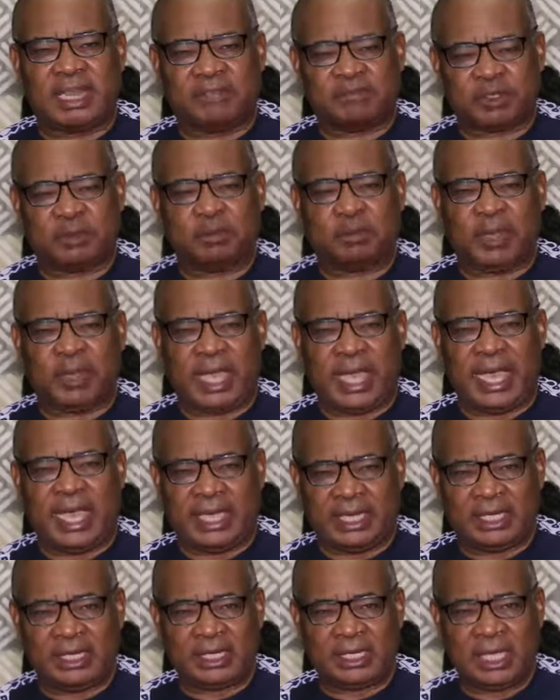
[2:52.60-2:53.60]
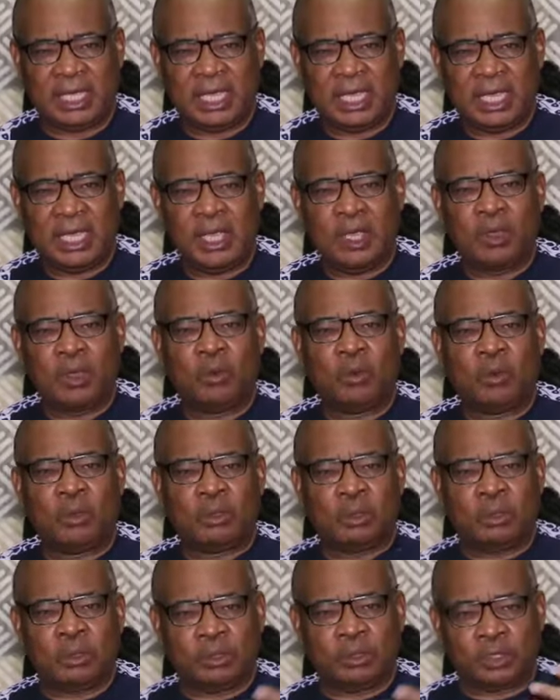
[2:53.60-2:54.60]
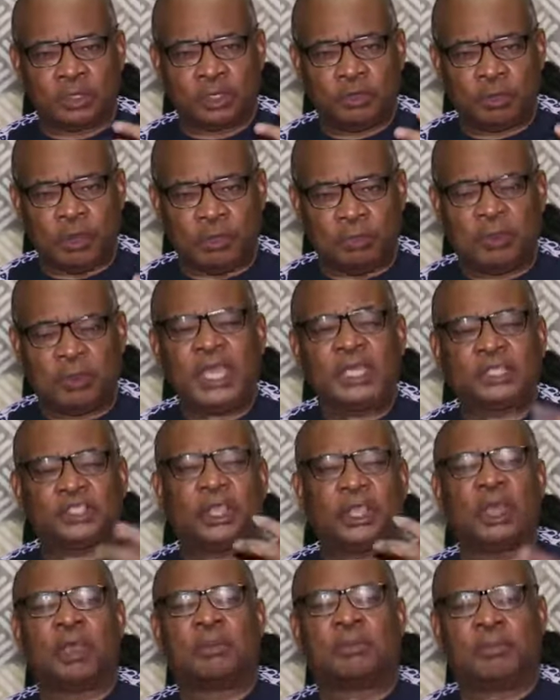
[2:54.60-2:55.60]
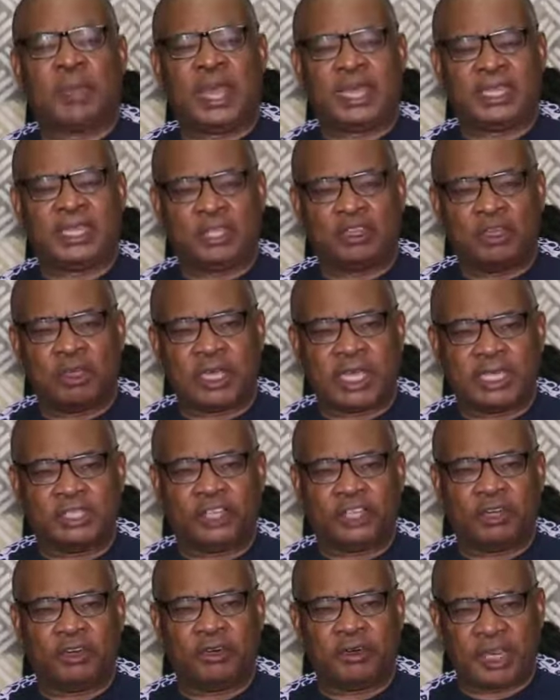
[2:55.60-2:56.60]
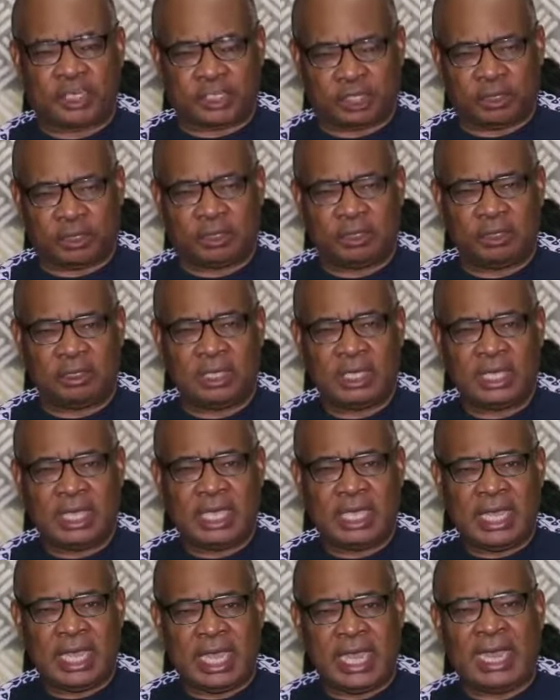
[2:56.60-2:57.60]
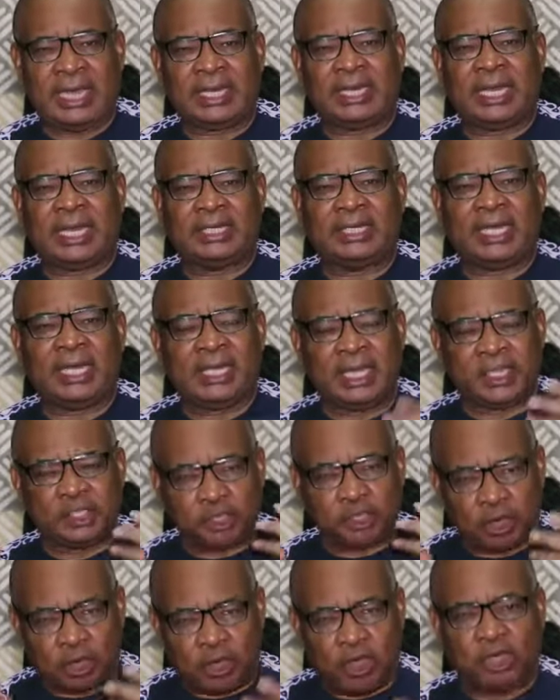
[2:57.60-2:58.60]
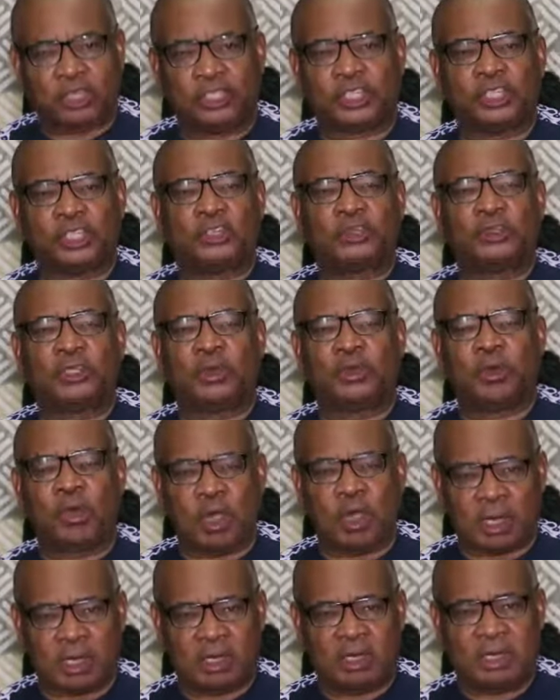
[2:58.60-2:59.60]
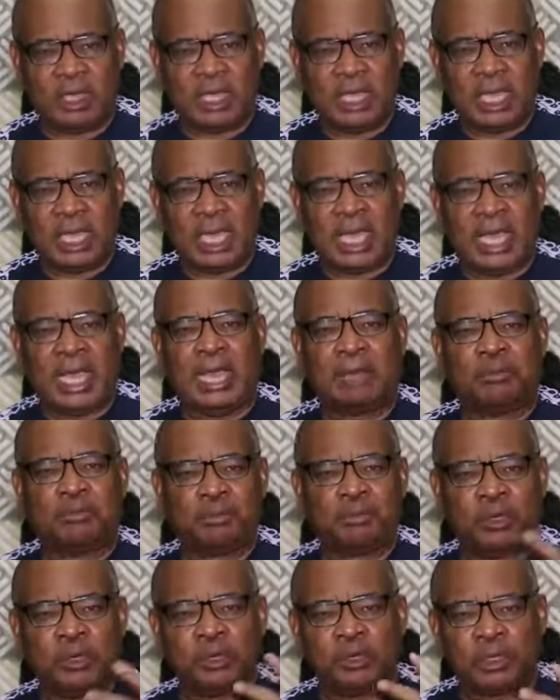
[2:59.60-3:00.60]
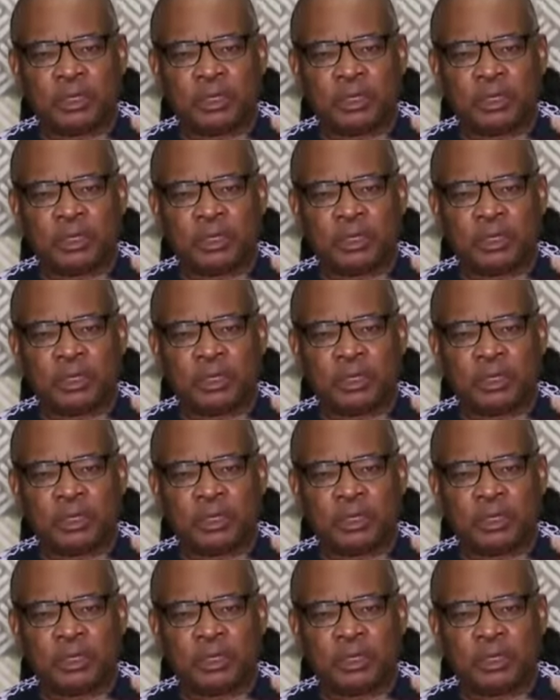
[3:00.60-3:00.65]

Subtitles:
left behind should be picked up by the younger generation, and that they should continue the work and